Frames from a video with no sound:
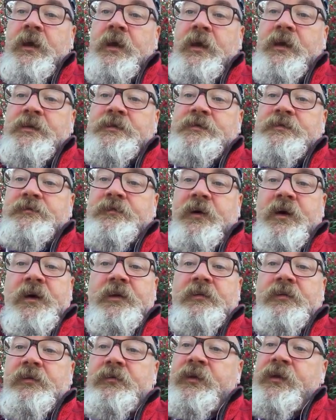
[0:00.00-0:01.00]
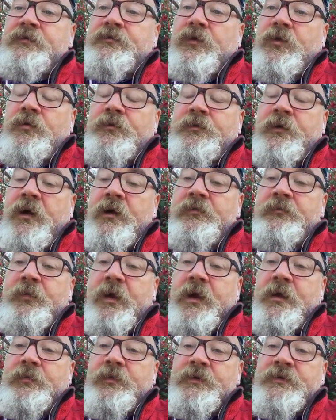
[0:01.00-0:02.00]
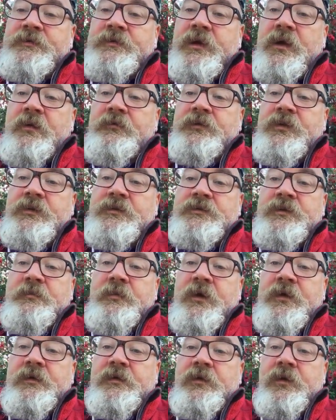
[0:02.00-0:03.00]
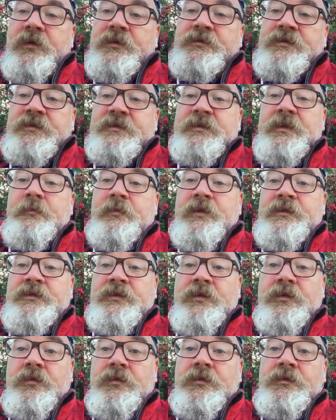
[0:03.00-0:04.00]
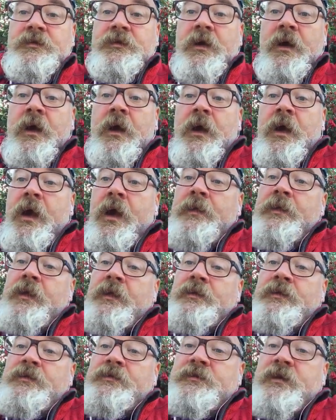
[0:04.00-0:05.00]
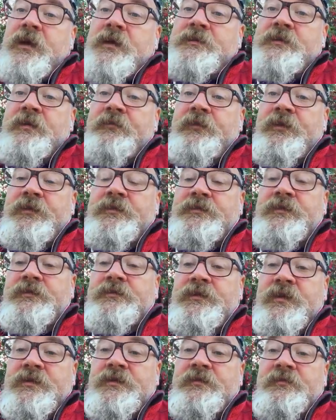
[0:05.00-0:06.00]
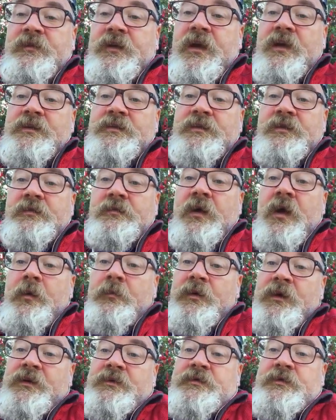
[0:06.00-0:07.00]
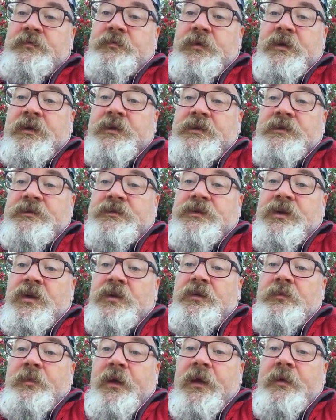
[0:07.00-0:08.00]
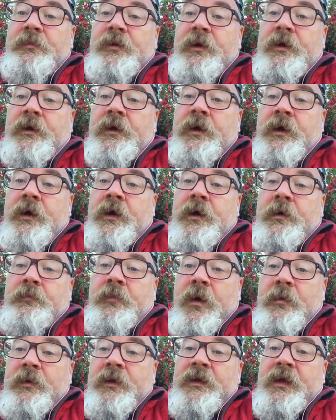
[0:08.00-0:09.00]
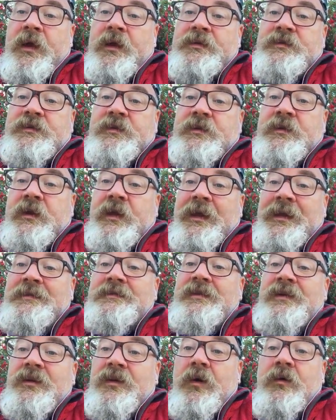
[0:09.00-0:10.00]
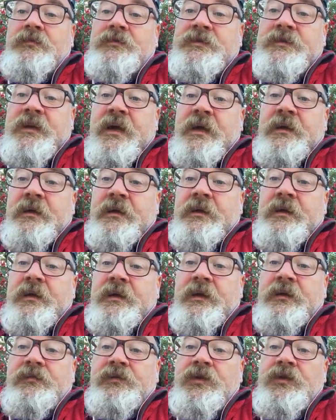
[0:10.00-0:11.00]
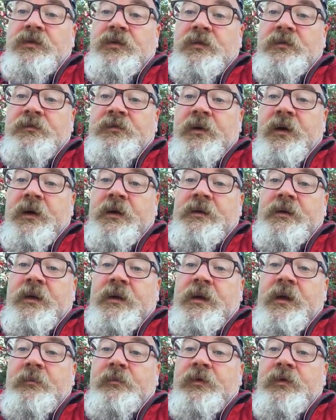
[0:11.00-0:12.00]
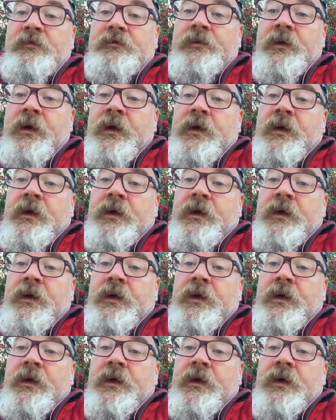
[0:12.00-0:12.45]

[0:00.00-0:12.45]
is find 3, 4, 5 papers that have used a methodology similar to yours, and then use that as evidence of justification, because journal paper publication is the gold standard. And if you can find a number of